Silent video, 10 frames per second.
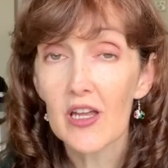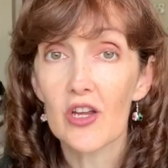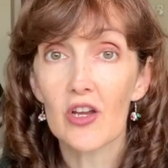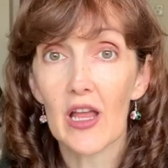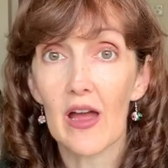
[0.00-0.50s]

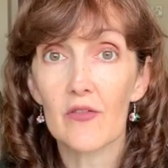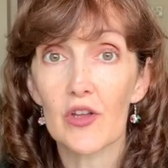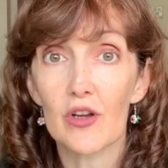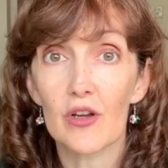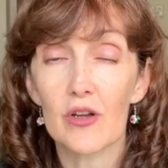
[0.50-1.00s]
You're going to have
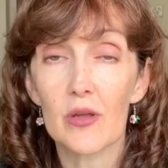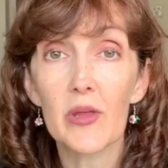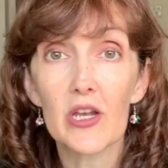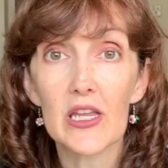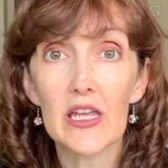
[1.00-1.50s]
your
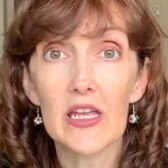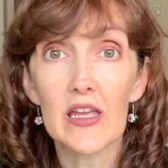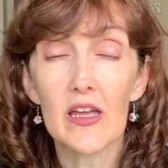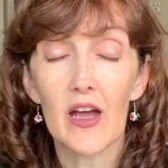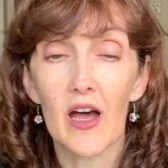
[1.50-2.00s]

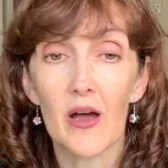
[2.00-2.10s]
community